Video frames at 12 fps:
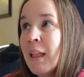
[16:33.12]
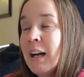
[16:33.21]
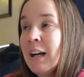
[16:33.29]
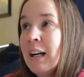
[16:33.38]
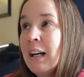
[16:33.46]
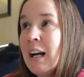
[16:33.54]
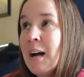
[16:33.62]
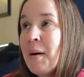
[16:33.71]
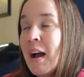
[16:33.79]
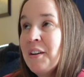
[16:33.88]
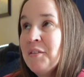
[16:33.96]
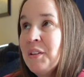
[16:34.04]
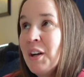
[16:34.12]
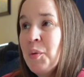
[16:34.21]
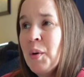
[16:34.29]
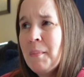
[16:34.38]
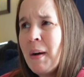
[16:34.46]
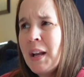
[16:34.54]
I don't know
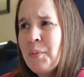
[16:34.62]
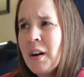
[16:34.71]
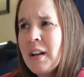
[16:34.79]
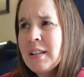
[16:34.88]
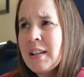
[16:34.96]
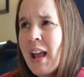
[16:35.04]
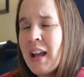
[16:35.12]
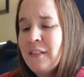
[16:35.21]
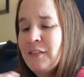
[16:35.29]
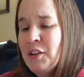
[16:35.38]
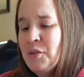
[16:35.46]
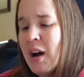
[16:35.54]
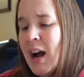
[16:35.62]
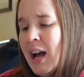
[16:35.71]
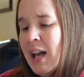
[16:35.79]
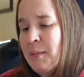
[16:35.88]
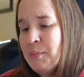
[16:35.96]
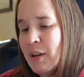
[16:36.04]
what mine was. I had a few
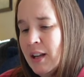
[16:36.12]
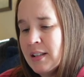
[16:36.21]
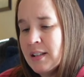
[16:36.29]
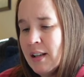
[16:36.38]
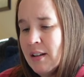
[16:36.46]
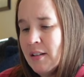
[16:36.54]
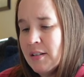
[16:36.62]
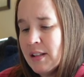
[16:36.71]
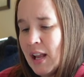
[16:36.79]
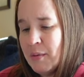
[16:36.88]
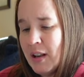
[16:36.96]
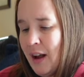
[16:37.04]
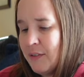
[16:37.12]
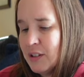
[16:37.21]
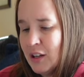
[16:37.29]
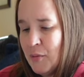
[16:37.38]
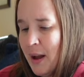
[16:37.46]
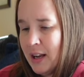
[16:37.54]
high price sales. I would have to
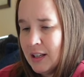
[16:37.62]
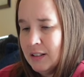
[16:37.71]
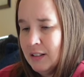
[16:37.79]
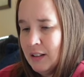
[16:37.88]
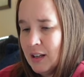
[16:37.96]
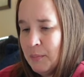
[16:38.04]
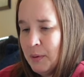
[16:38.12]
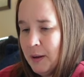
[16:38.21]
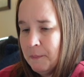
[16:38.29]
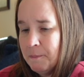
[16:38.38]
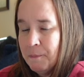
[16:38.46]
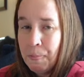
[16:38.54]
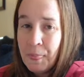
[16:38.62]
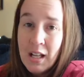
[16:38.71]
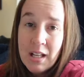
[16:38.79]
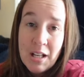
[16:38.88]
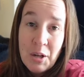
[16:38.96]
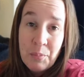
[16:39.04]
go back and look, but
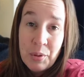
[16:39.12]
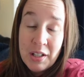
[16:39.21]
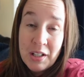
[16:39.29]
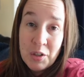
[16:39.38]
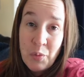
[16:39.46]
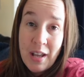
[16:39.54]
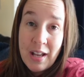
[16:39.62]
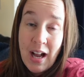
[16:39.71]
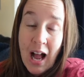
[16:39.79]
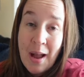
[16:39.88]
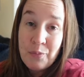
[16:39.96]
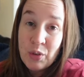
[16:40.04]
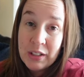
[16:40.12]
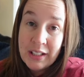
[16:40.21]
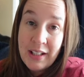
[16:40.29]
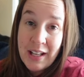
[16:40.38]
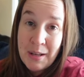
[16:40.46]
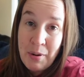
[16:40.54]
pretty good week. I am really
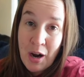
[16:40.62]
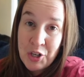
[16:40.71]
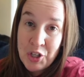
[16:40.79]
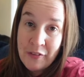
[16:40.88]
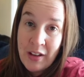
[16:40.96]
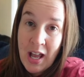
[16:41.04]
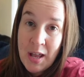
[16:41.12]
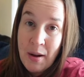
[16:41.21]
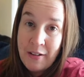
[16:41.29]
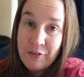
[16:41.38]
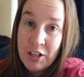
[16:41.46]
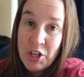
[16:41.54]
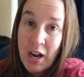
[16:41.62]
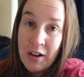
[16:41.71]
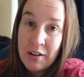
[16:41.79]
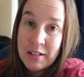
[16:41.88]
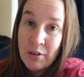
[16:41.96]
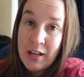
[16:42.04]
liking Posher VA. My free trial
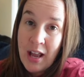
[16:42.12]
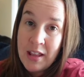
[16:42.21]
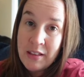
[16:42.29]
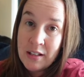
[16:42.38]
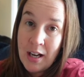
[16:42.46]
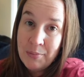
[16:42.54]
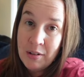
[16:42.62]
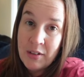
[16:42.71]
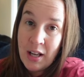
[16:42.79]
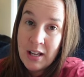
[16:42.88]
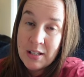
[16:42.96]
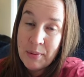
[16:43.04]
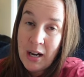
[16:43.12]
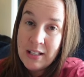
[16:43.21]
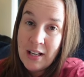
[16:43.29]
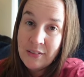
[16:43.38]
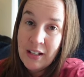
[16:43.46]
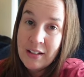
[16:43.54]
is going to end in a couple of days, but I
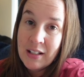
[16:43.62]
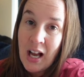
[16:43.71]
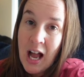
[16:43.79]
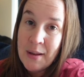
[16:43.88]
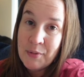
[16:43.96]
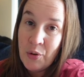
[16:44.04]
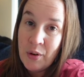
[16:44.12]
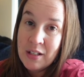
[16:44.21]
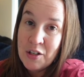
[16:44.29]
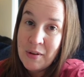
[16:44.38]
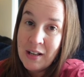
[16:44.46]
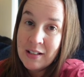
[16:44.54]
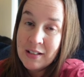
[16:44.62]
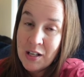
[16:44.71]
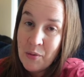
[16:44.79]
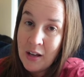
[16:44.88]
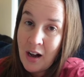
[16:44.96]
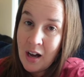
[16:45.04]
definitely think I am going to be
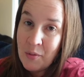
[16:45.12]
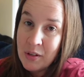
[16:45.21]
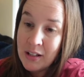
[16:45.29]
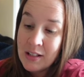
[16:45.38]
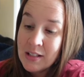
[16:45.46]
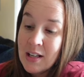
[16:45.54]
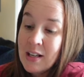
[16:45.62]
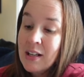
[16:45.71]
continuing on with it.